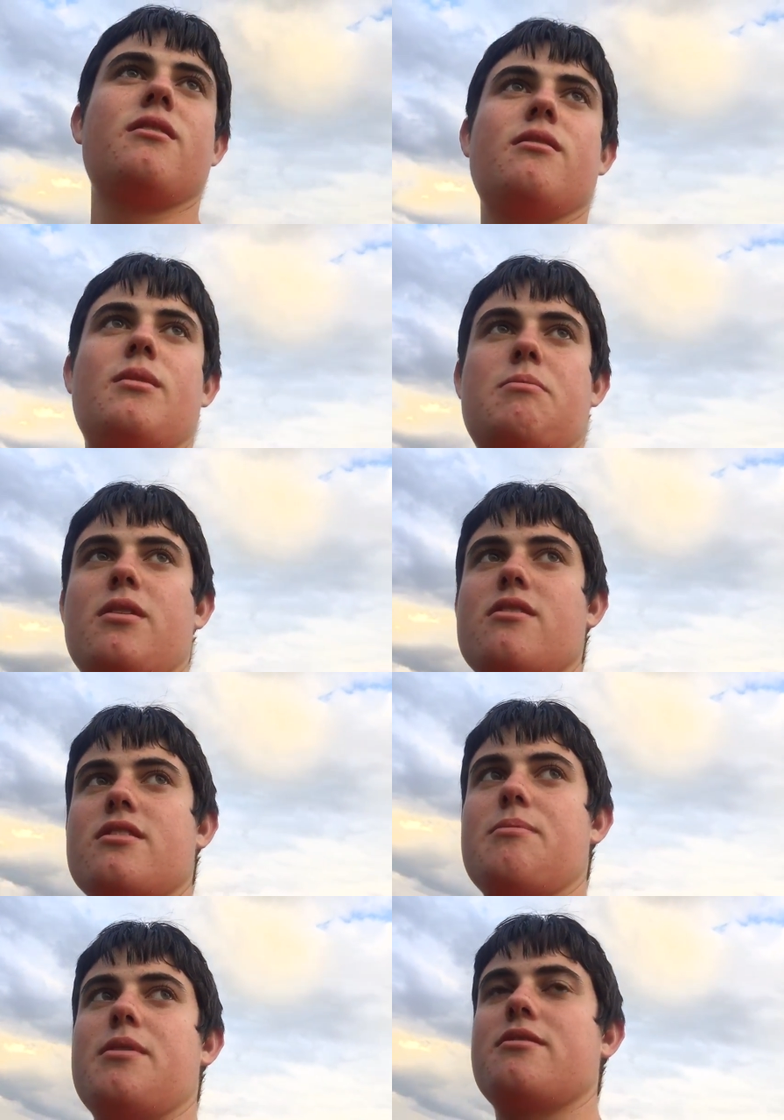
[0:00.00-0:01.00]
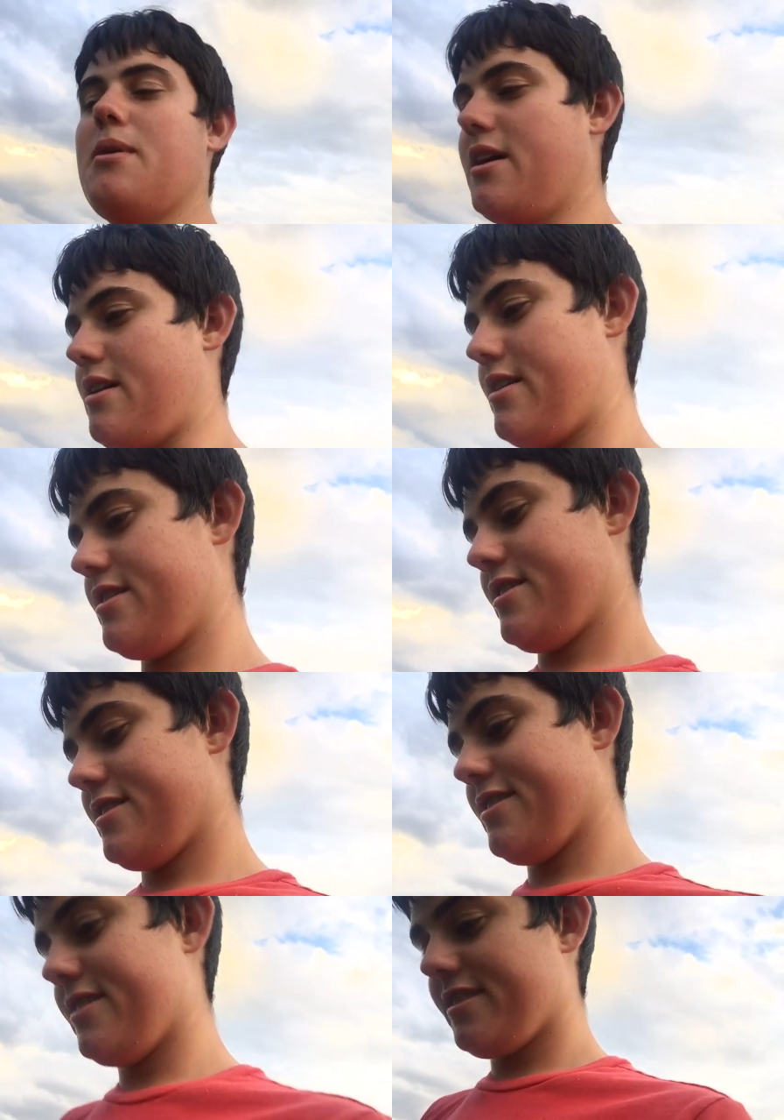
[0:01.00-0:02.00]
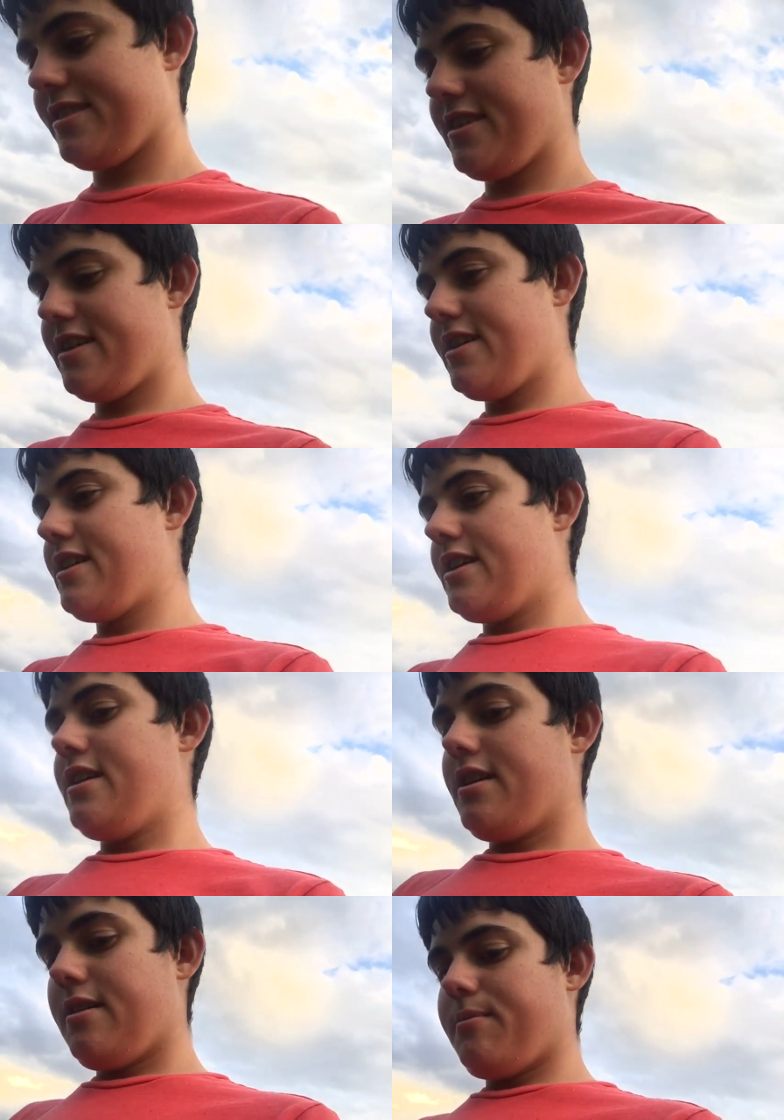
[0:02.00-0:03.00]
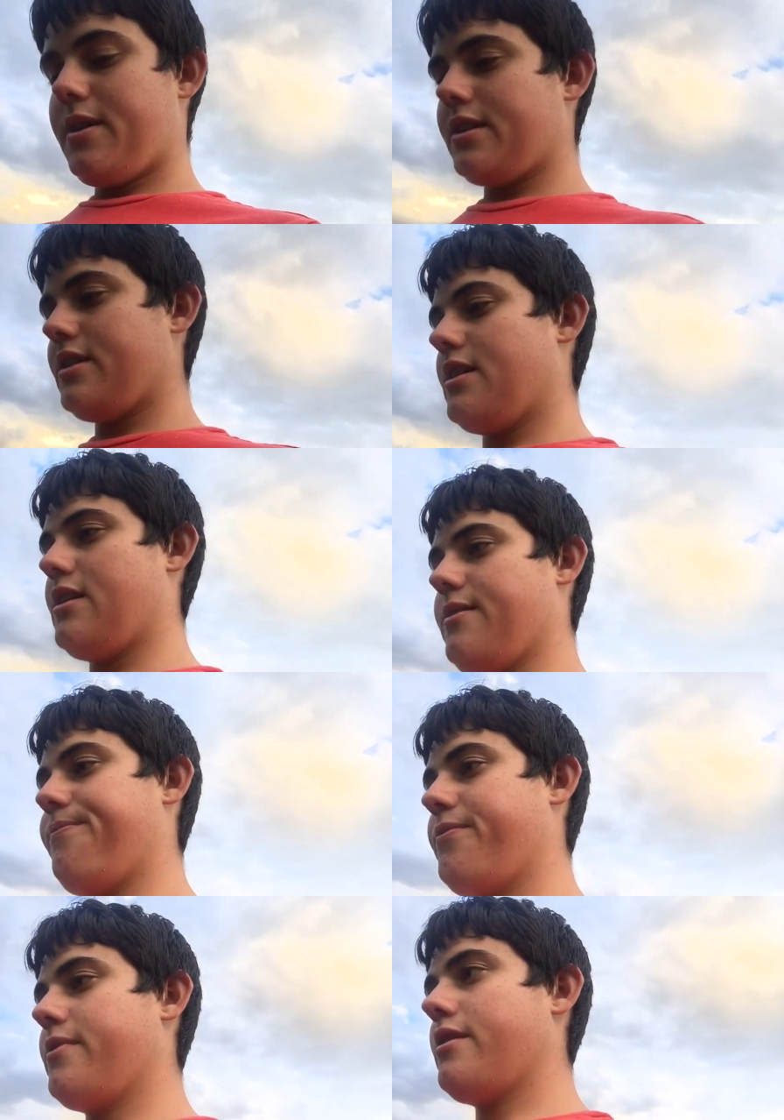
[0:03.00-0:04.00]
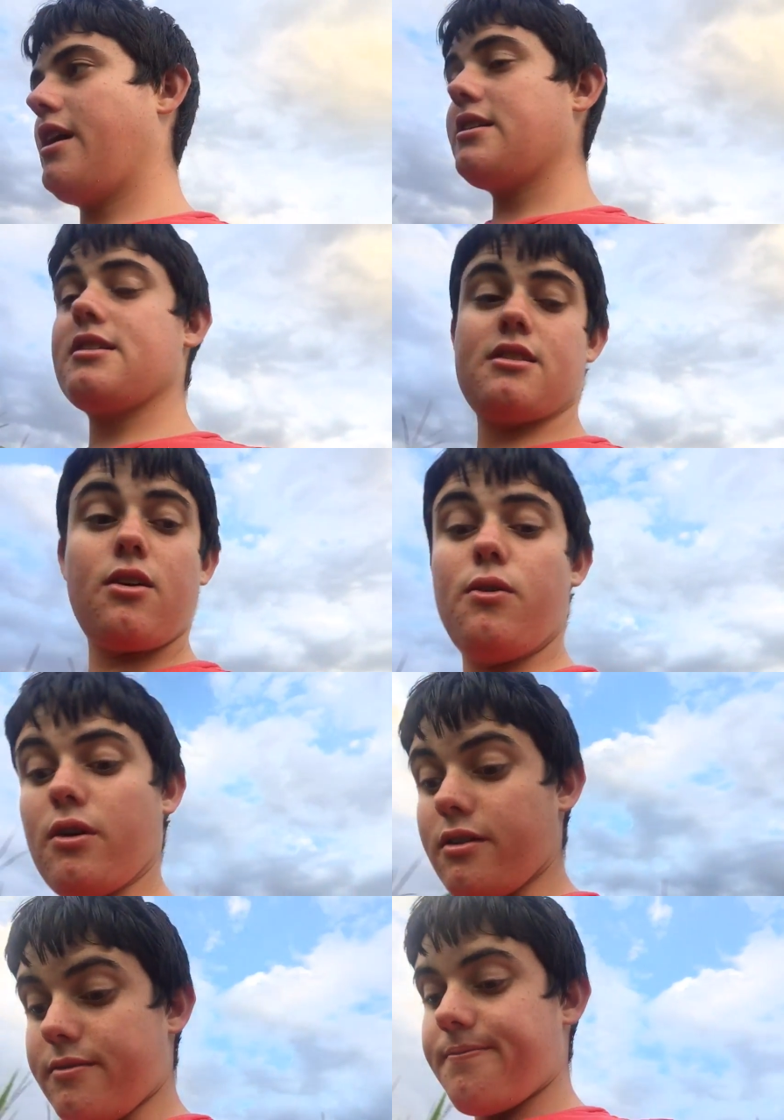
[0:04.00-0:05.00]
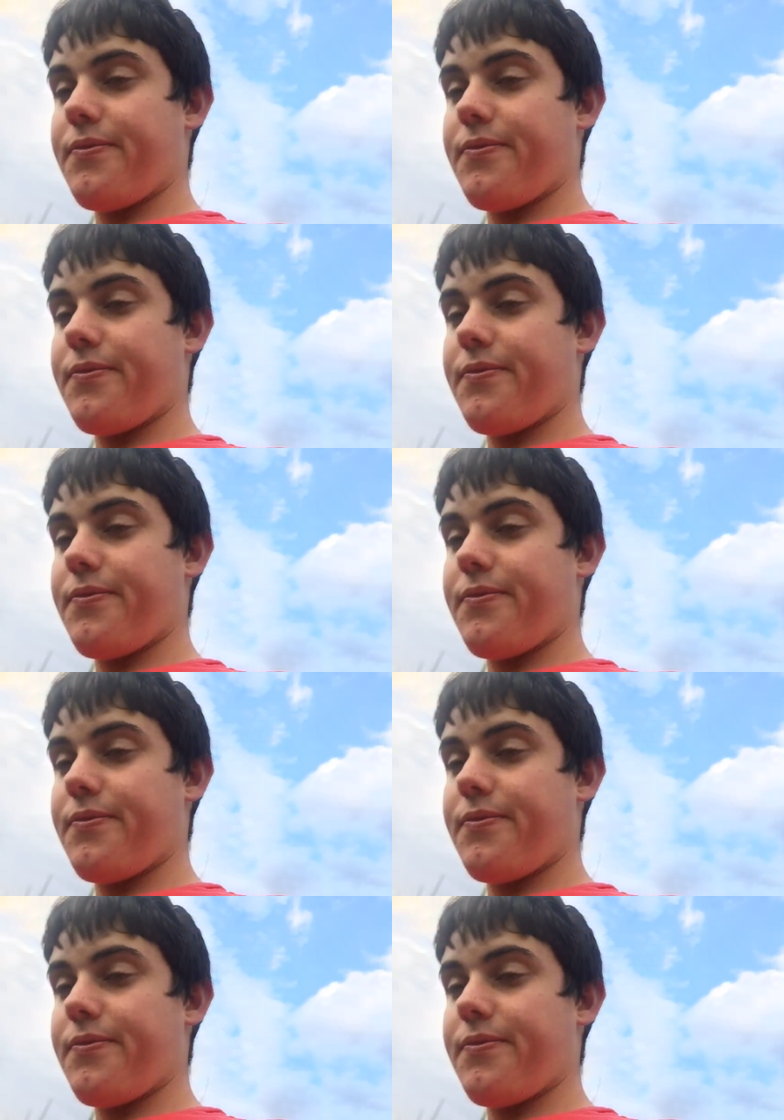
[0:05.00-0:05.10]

uh, my brother's up here spying on us. But uh, that's the corn.